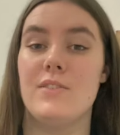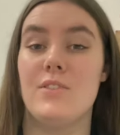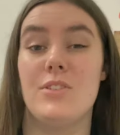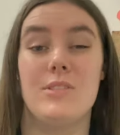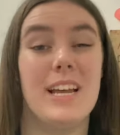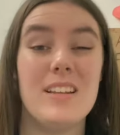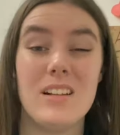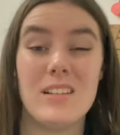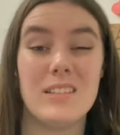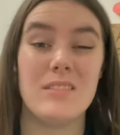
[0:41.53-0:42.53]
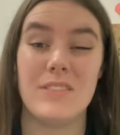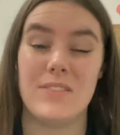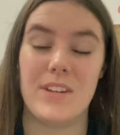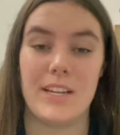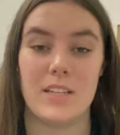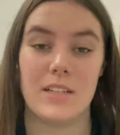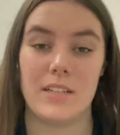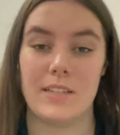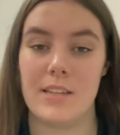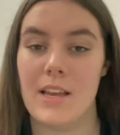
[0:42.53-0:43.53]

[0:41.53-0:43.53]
to $10 to $15.